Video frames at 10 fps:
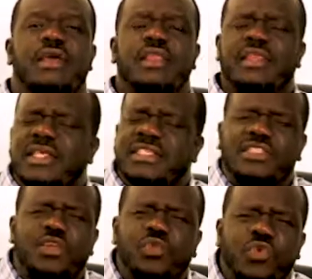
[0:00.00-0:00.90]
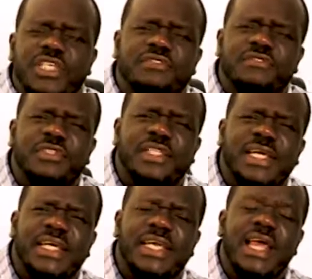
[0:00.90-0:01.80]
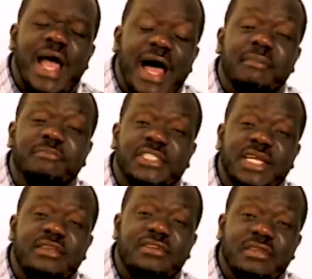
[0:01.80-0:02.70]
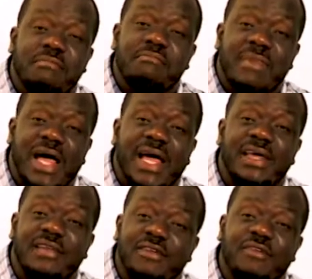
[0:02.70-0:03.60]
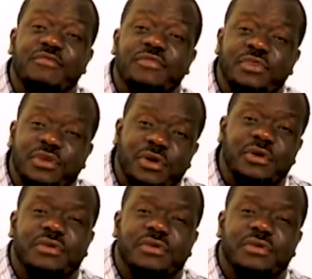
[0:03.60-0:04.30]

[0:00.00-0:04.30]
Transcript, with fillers: This is not wishful thinking. I'm telling you, the mind of God